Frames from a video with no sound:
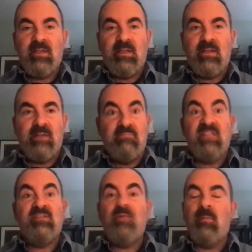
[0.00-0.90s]
and I
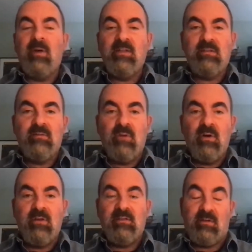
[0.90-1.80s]
missed 4 months of
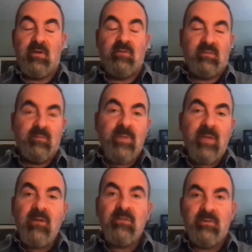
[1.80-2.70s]
work, and so I was
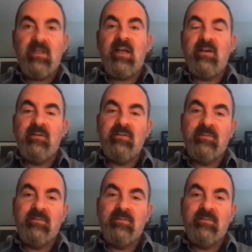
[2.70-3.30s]
compelled to retire.